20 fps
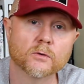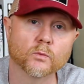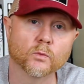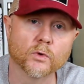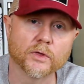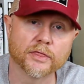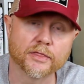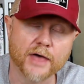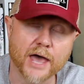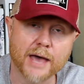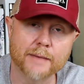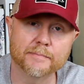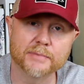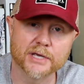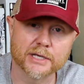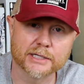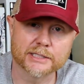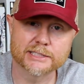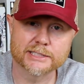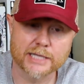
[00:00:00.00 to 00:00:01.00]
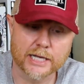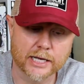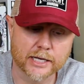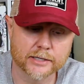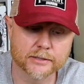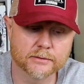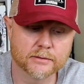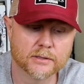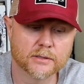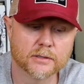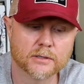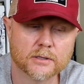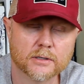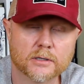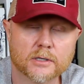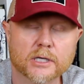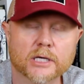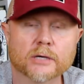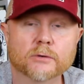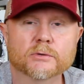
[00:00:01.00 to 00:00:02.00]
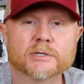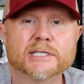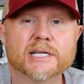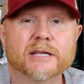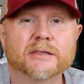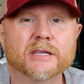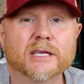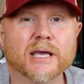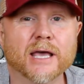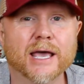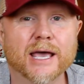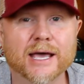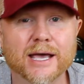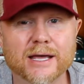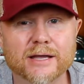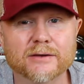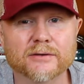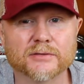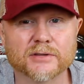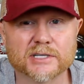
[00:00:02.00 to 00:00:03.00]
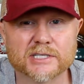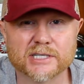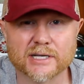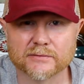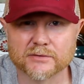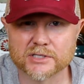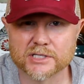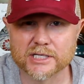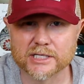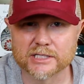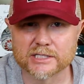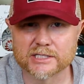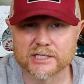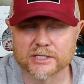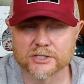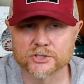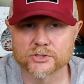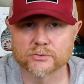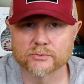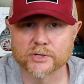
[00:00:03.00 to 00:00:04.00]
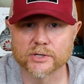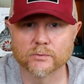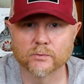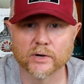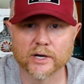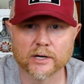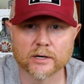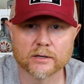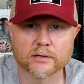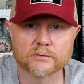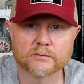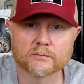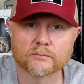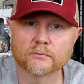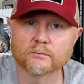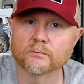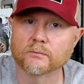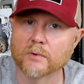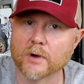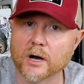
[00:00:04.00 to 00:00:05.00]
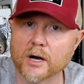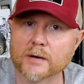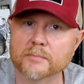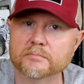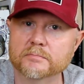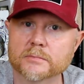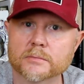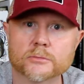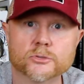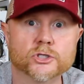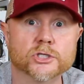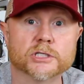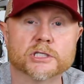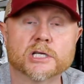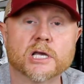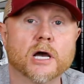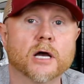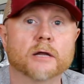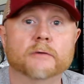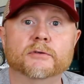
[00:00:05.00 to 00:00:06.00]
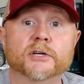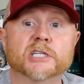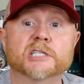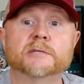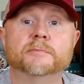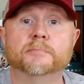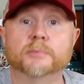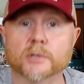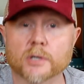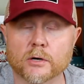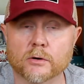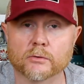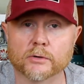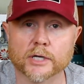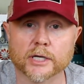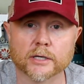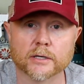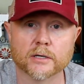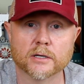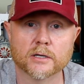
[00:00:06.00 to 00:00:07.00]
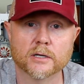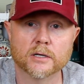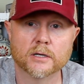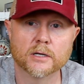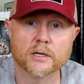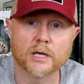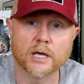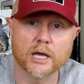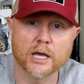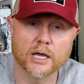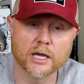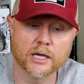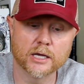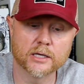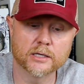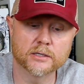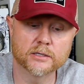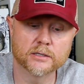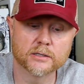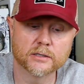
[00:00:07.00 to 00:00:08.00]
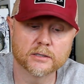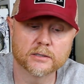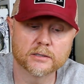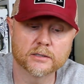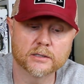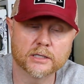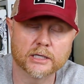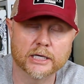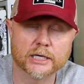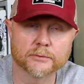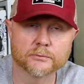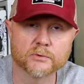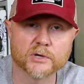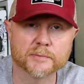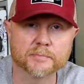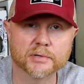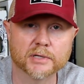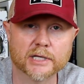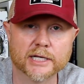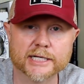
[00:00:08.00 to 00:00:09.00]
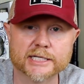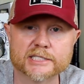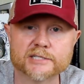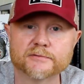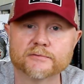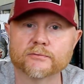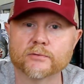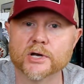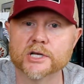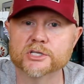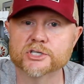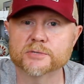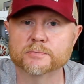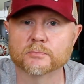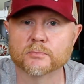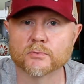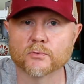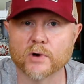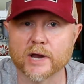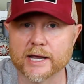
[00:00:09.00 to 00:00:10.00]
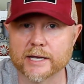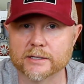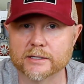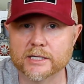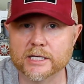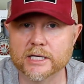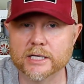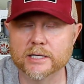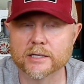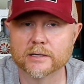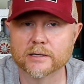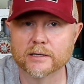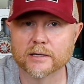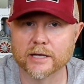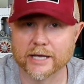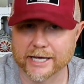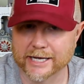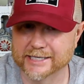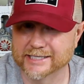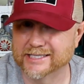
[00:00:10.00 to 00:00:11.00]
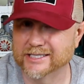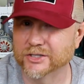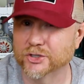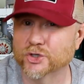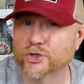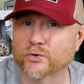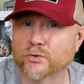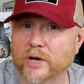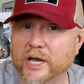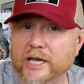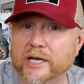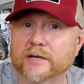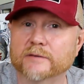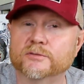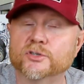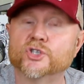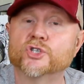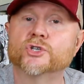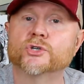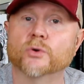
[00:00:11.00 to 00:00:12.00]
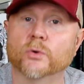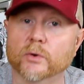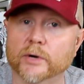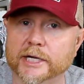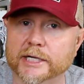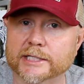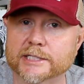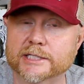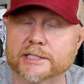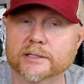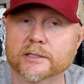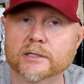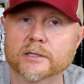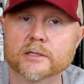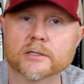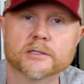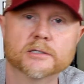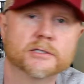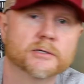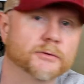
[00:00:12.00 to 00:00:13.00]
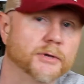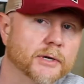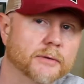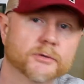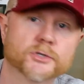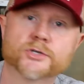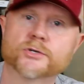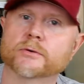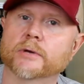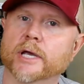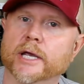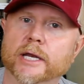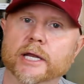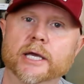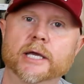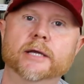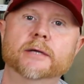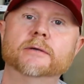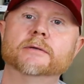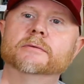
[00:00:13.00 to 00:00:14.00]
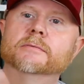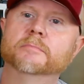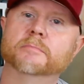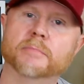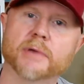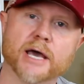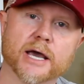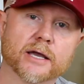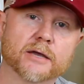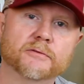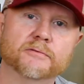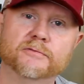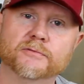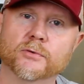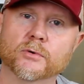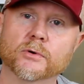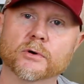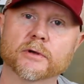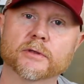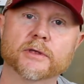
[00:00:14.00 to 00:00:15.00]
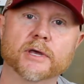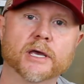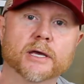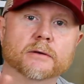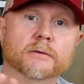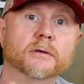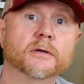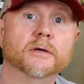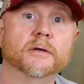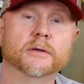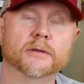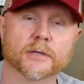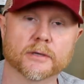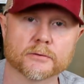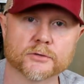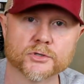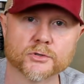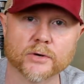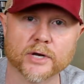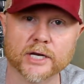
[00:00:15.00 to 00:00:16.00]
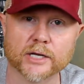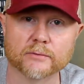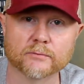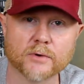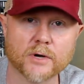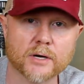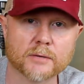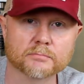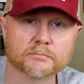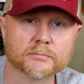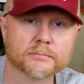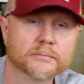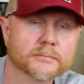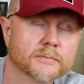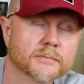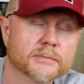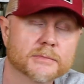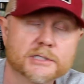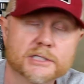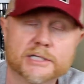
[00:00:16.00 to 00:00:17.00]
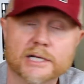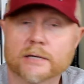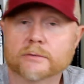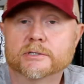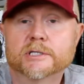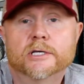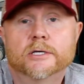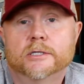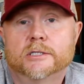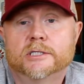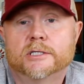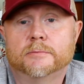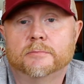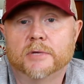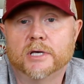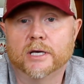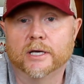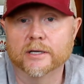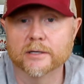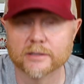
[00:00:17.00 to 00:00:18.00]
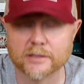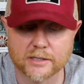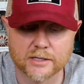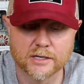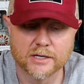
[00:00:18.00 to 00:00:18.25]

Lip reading: With that being said, it was at the end of the 17th century where rum just kind of exploded, and it replaced French brandy as the trade of choice. So they were trading back and forth, and they were trading rum. Sounds good to me.